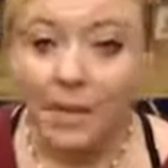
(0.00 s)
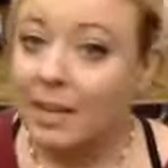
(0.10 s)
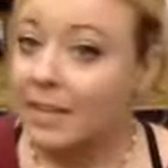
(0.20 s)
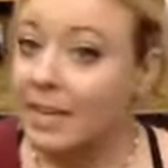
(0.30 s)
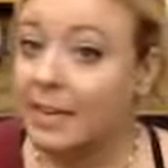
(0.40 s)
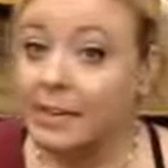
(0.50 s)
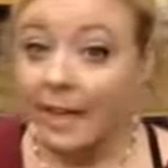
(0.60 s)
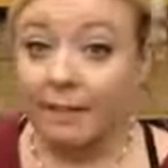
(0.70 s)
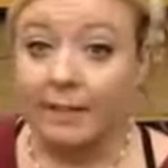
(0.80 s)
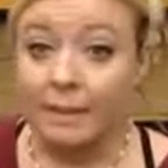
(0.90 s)
They didn't
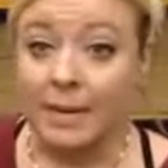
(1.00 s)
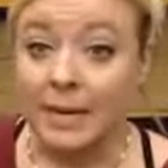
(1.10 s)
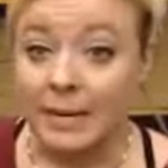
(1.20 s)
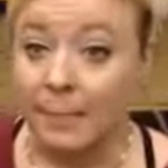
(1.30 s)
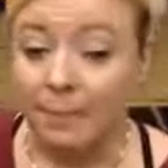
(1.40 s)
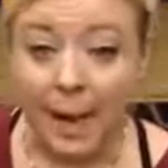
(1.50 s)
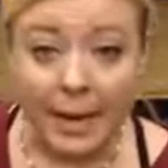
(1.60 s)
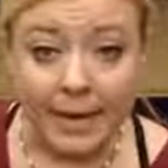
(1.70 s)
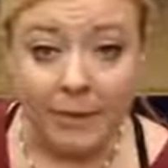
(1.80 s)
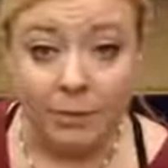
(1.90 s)
have the money to buy
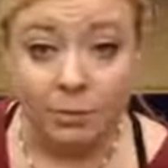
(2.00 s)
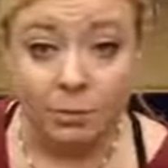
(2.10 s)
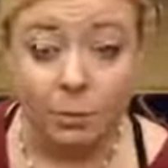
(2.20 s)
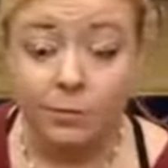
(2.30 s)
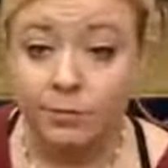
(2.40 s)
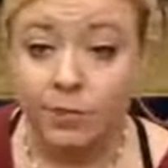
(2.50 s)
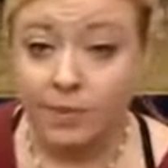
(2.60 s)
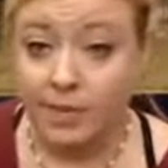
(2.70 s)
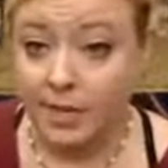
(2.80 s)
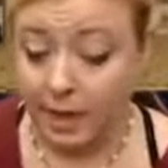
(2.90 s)
a new roof
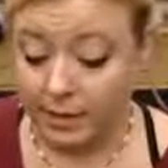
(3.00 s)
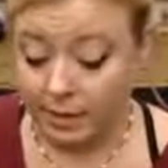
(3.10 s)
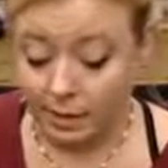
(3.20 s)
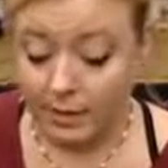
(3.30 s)
just yet.